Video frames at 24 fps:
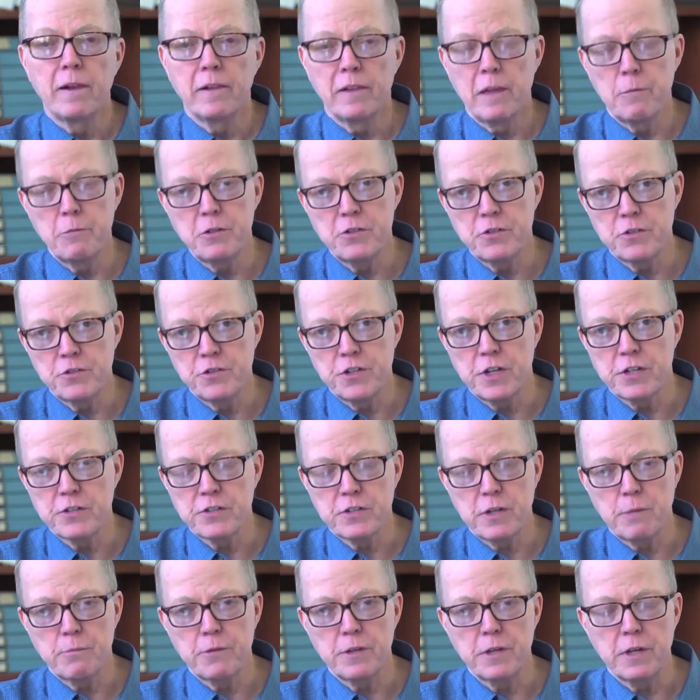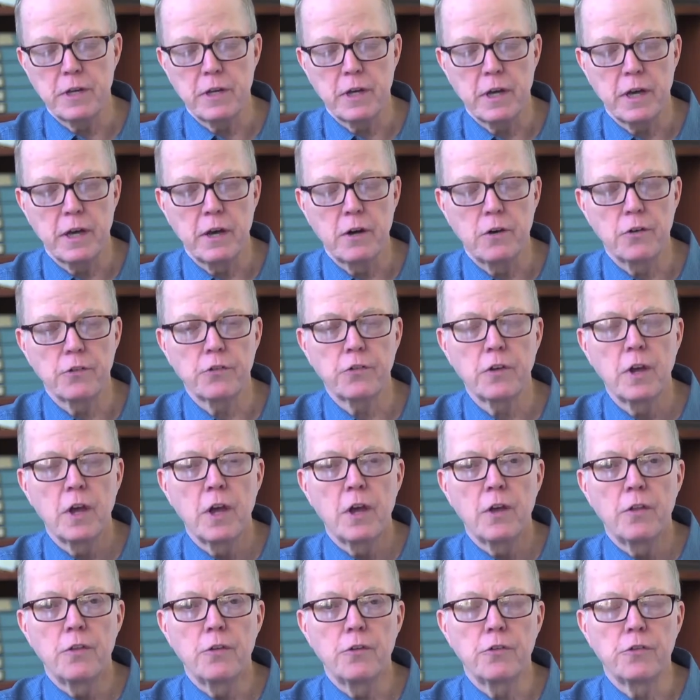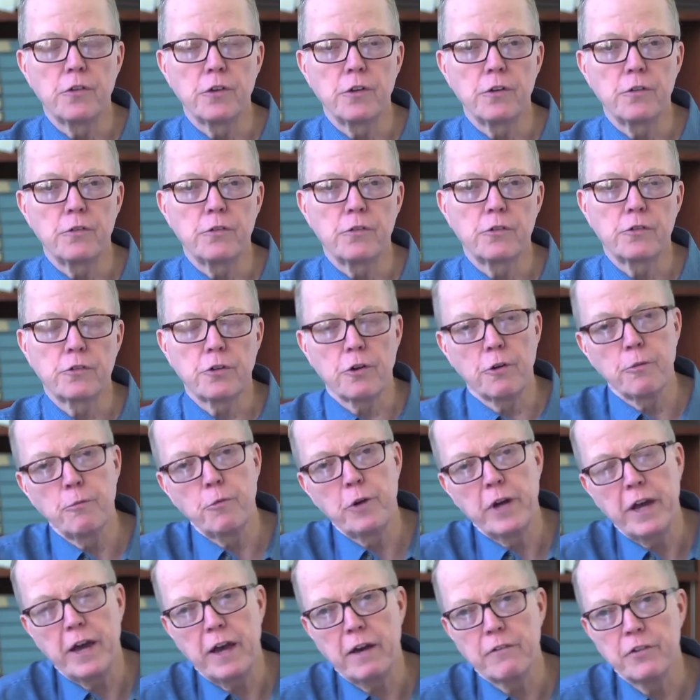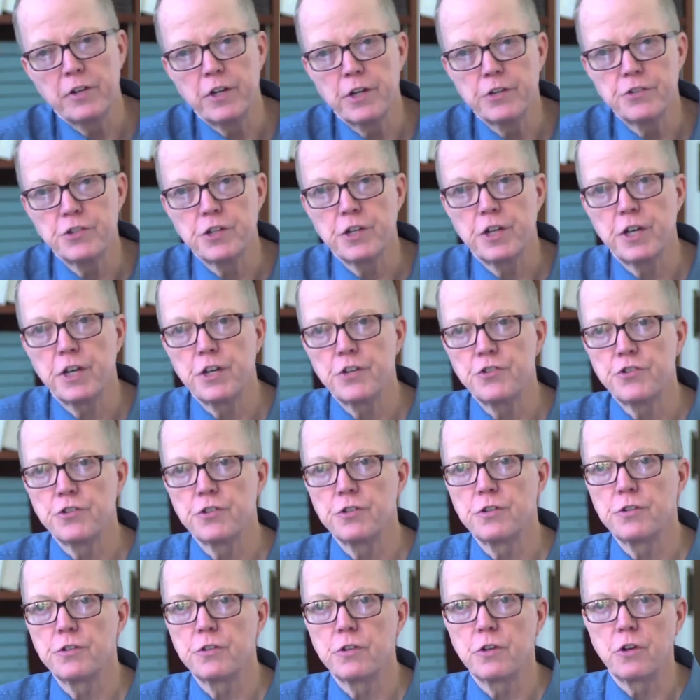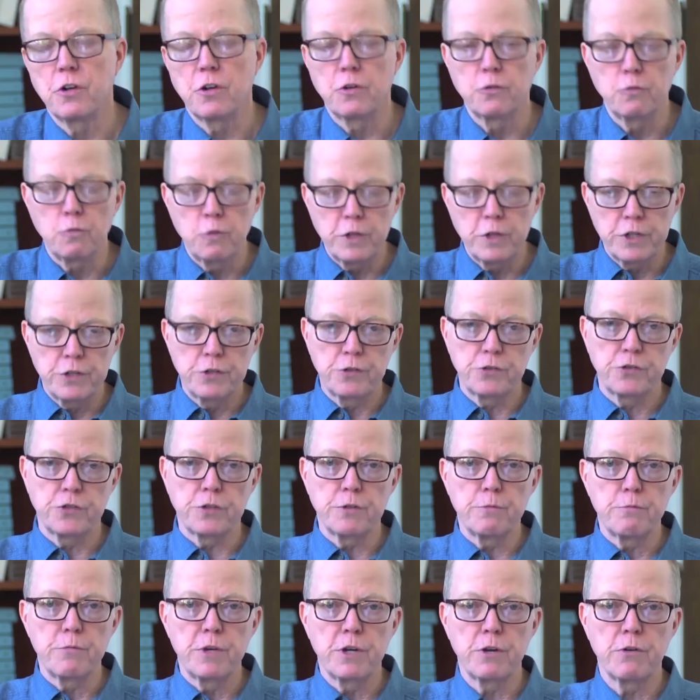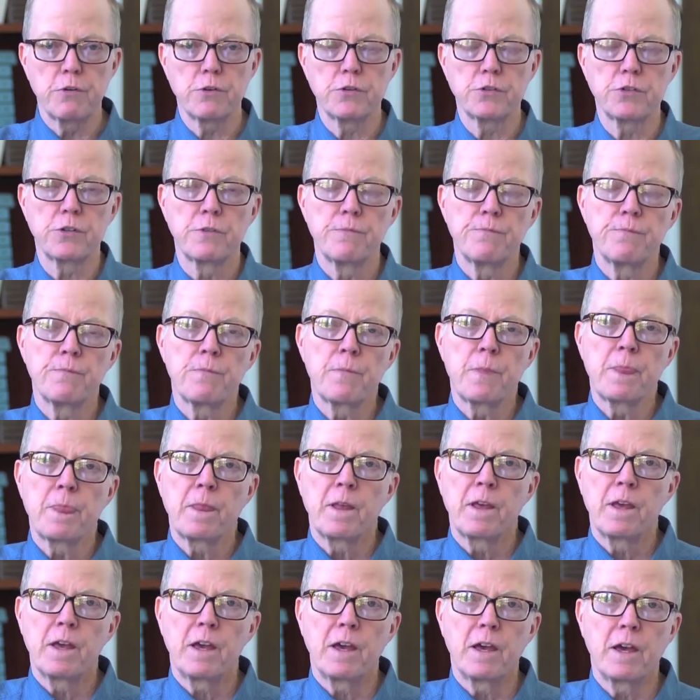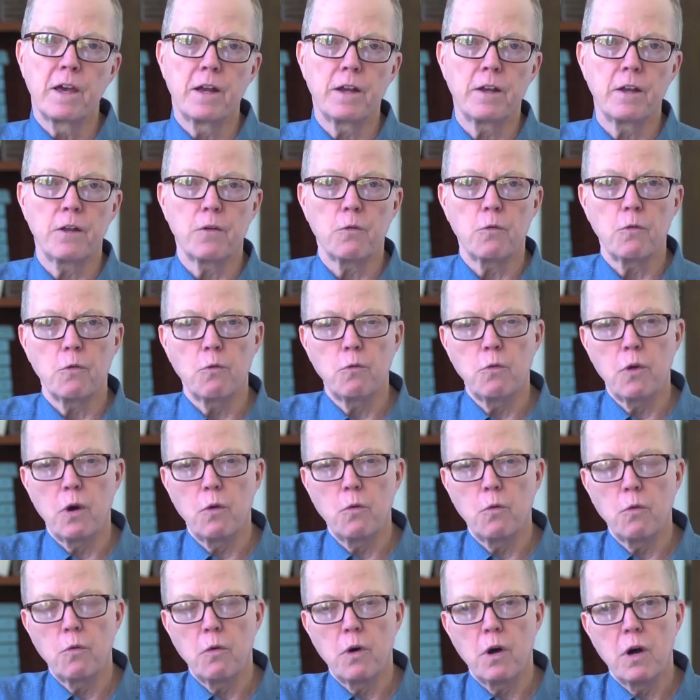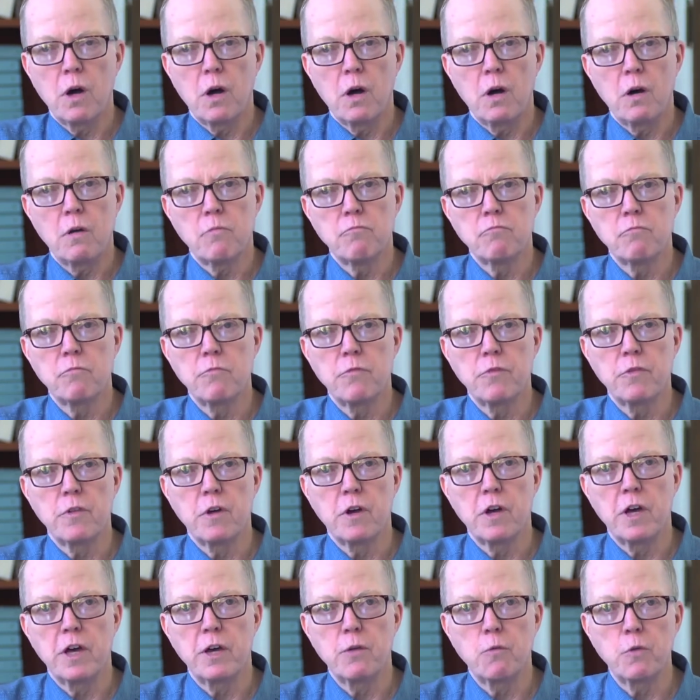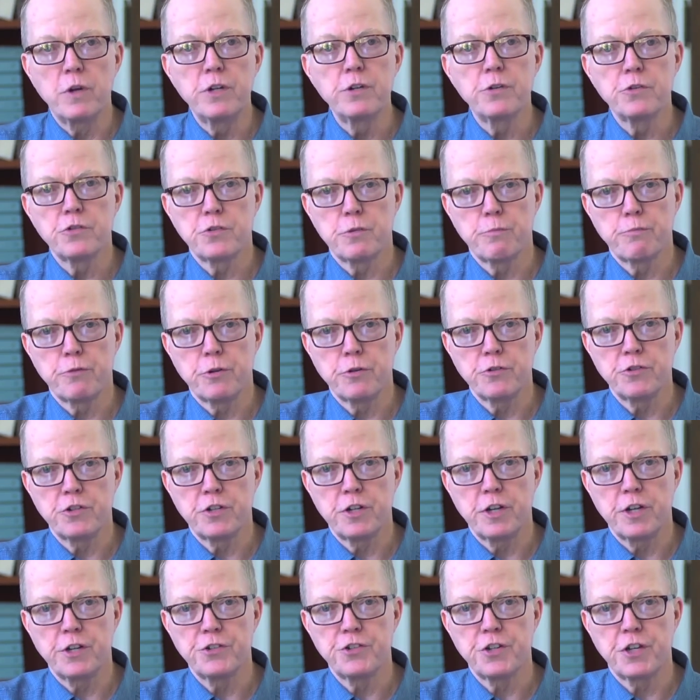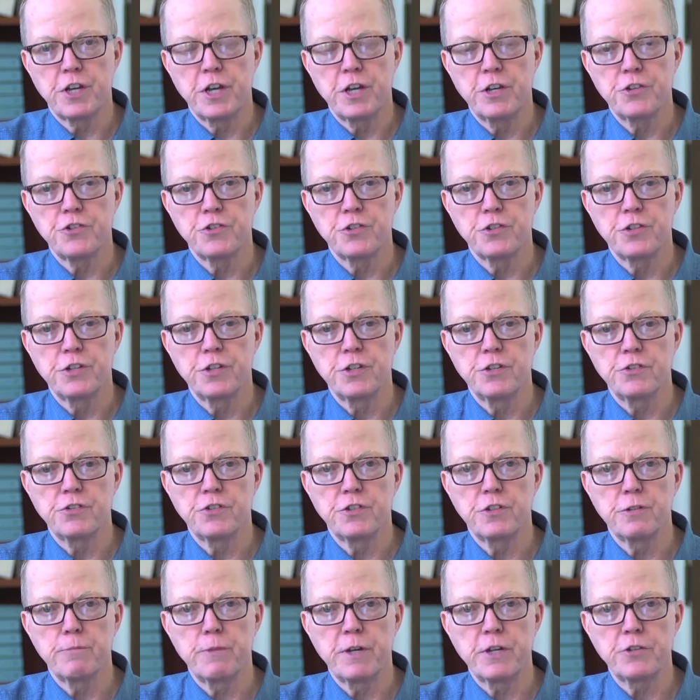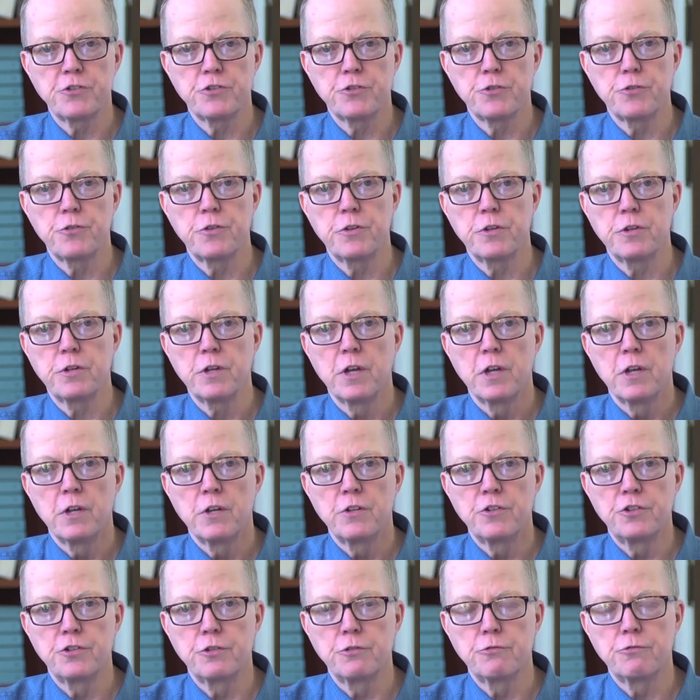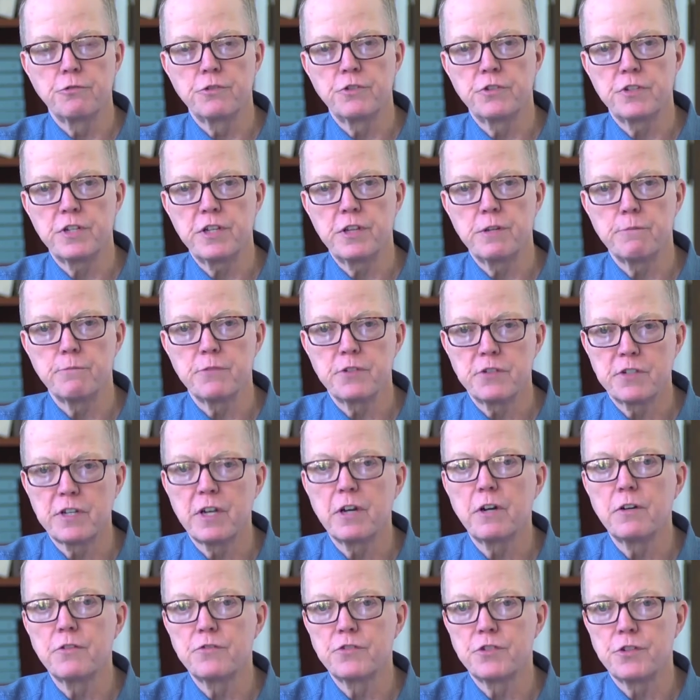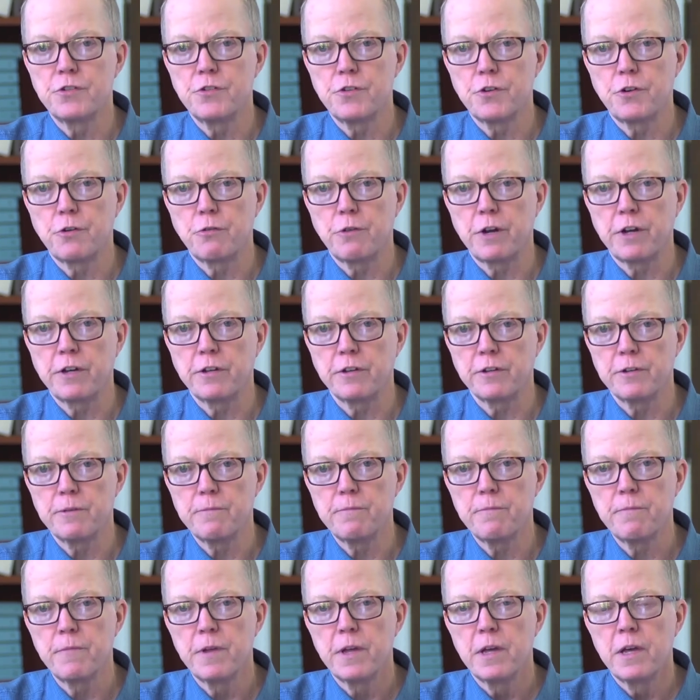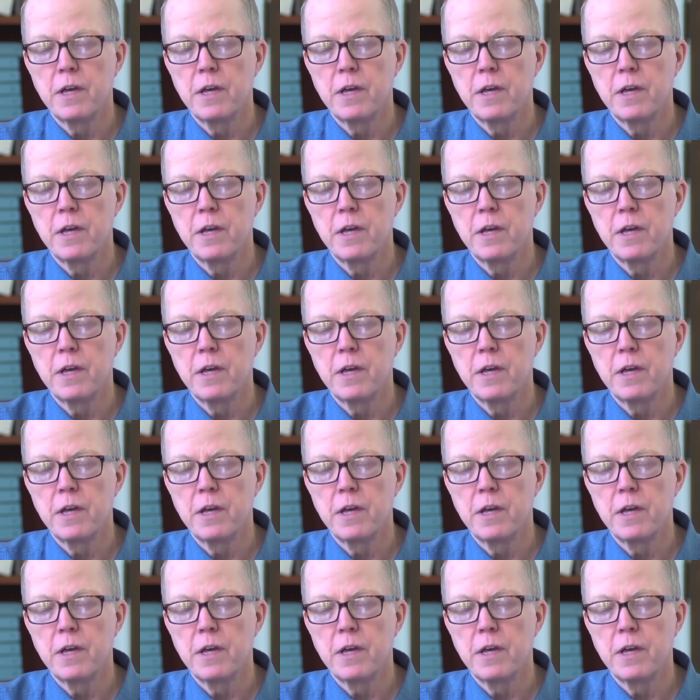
Let me suggest something else. There's a term we have in education called windows and mirrors. And a windows approach to education is to make sure that children see themselves in the curriculum.